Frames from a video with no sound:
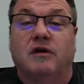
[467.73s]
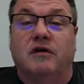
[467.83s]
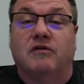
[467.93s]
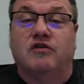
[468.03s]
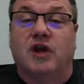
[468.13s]

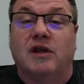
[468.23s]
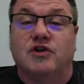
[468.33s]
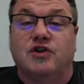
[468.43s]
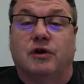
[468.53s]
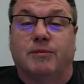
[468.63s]

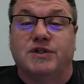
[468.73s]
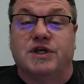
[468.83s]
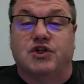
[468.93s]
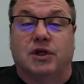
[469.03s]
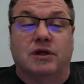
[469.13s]
change their
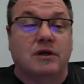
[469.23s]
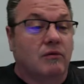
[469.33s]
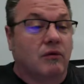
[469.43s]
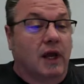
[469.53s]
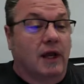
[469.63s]
position,
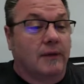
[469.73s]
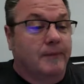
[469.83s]
right?